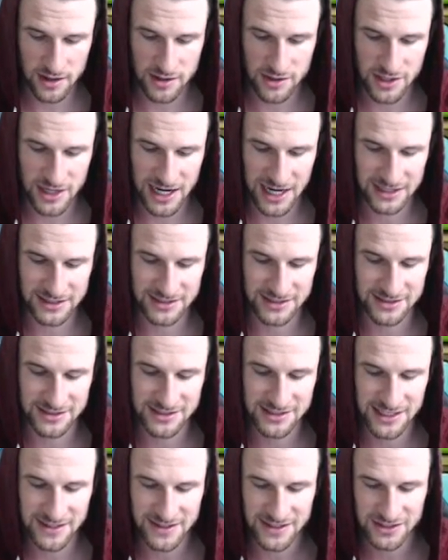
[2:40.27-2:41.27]
And you guys can
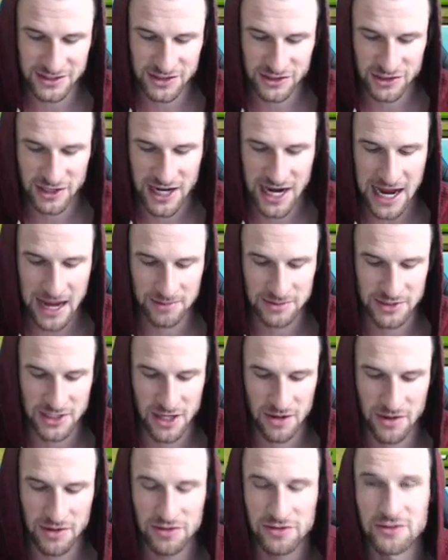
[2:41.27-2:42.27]
see these traps
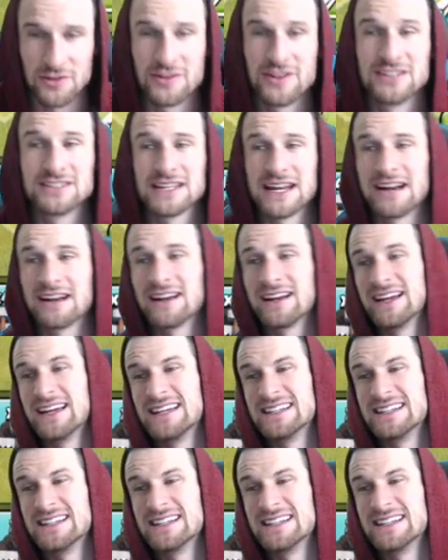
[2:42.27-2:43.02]
going through this area.